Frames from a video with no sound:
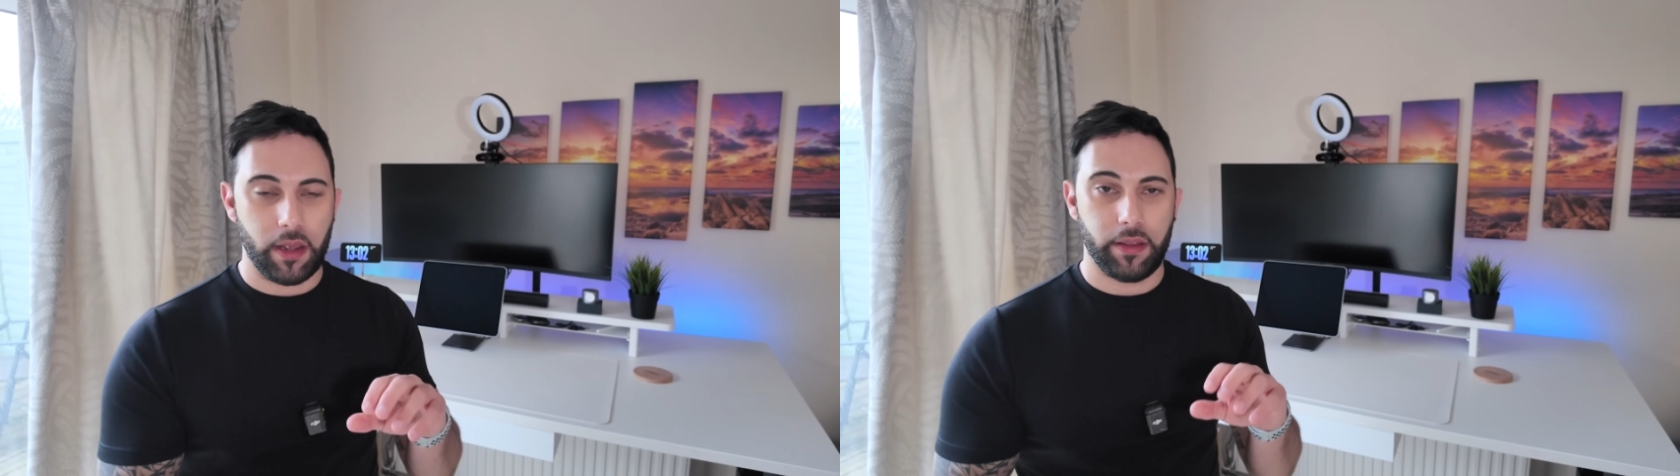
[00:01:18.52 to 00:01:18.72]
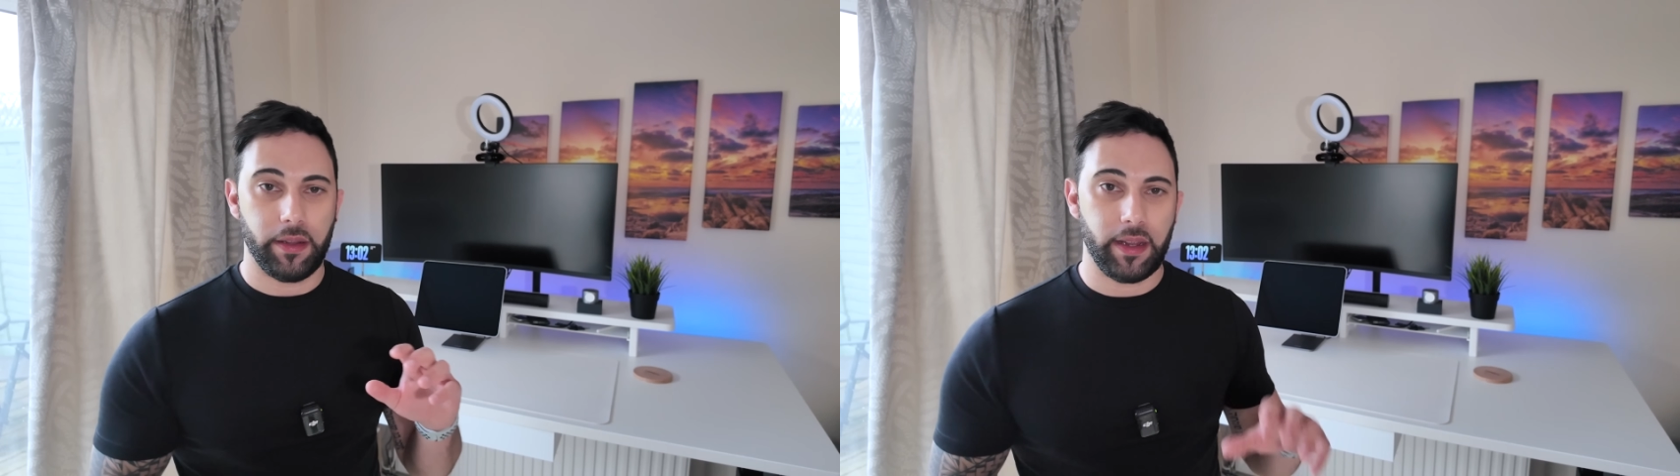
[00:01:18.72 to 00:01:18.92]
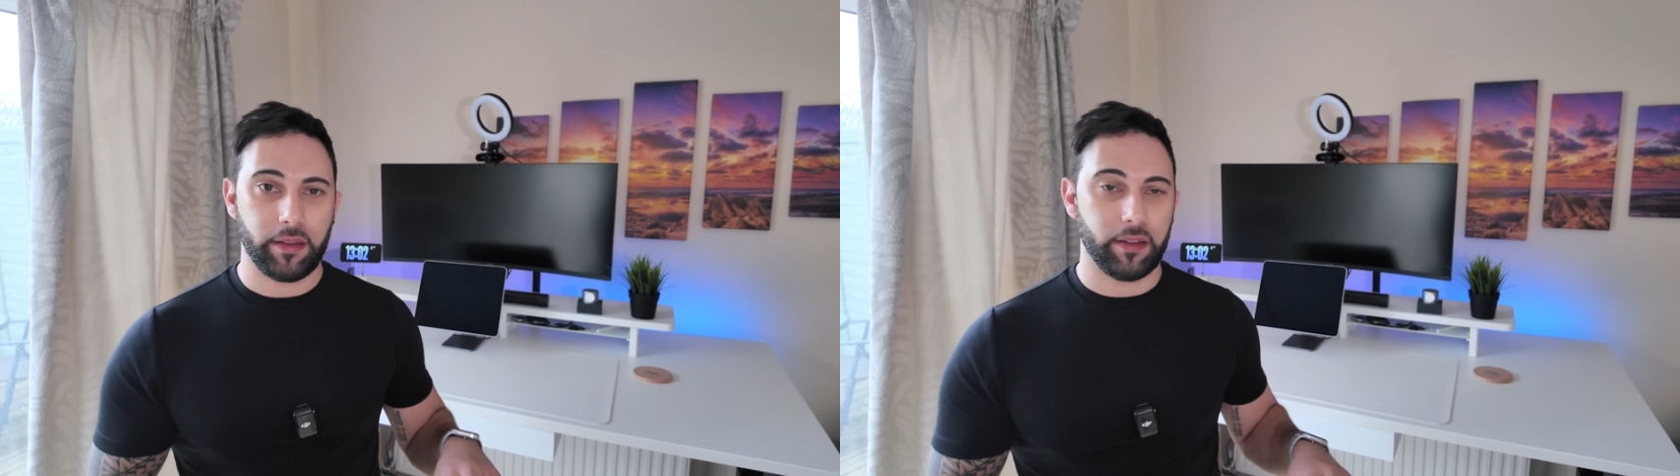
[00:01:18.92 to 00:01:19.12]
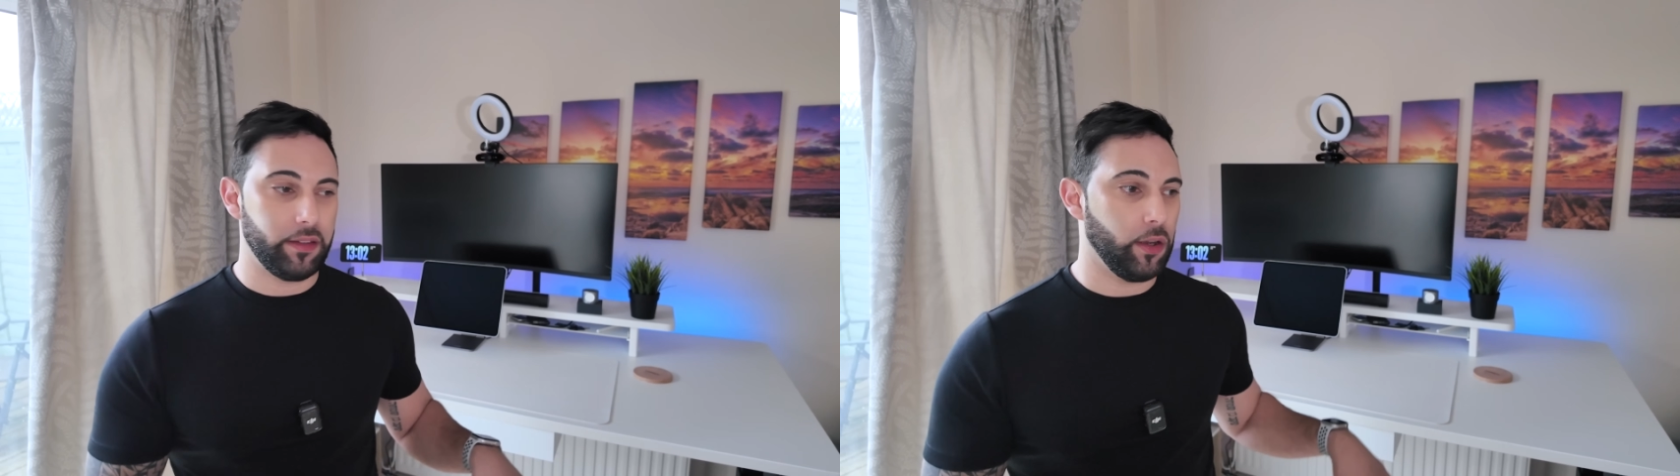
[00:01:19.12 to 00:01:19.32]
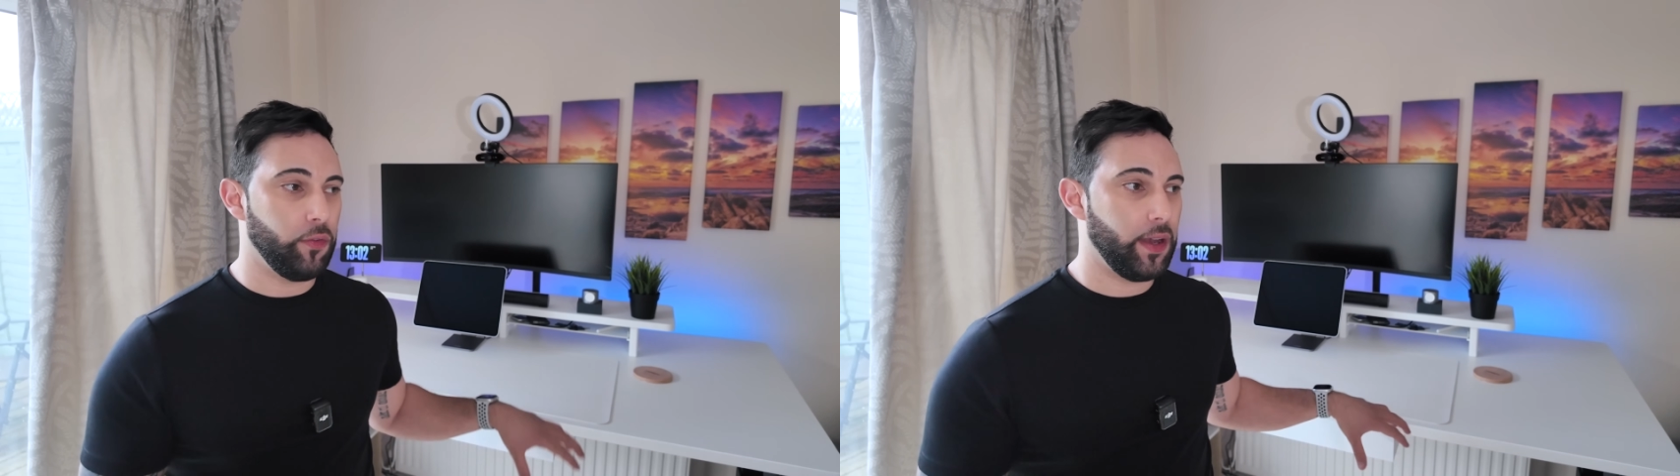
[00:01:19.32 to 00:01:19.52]
the desk
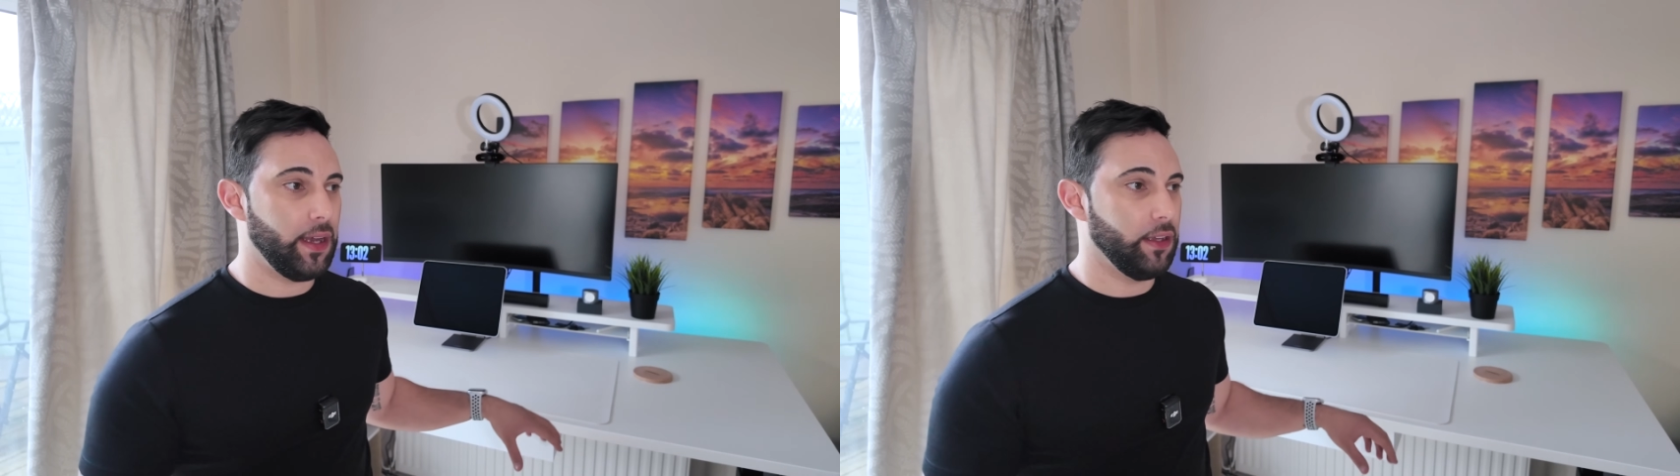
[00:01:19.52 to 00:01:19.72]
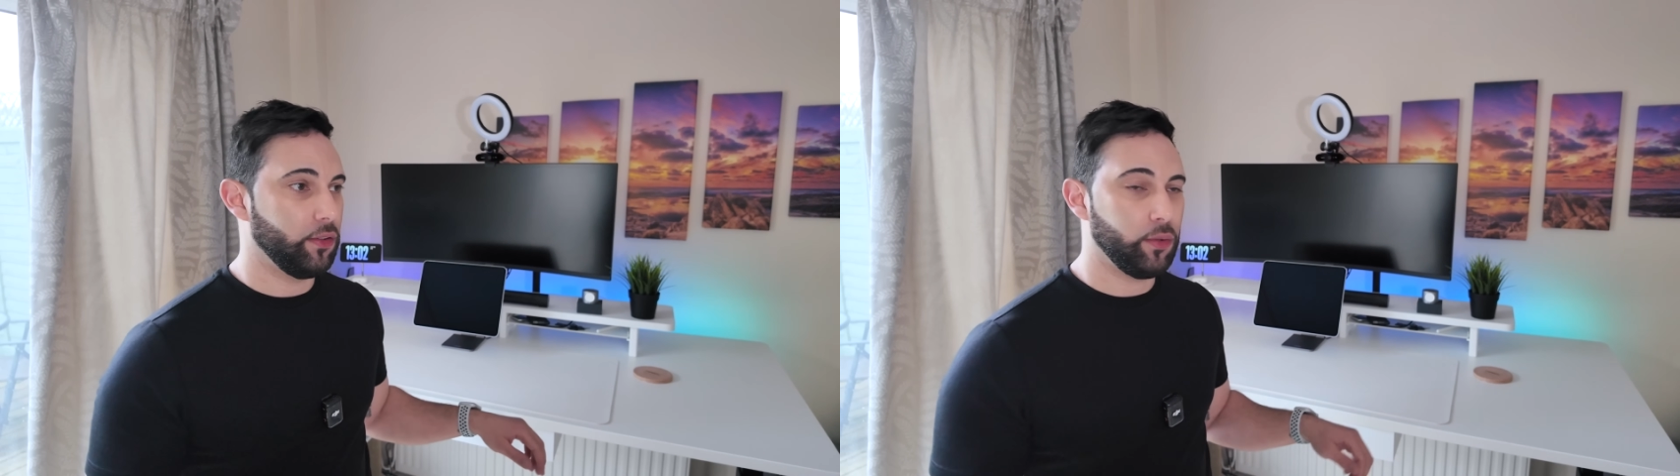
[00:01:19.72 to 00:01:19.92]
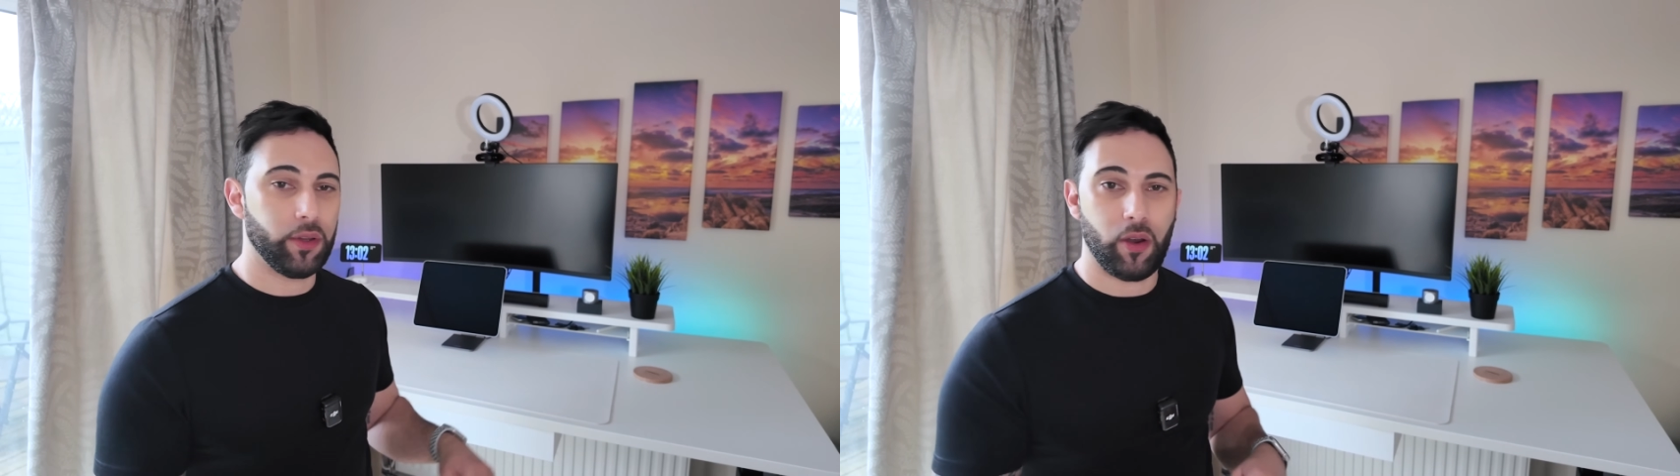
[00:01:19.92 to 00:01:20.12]
itself has all the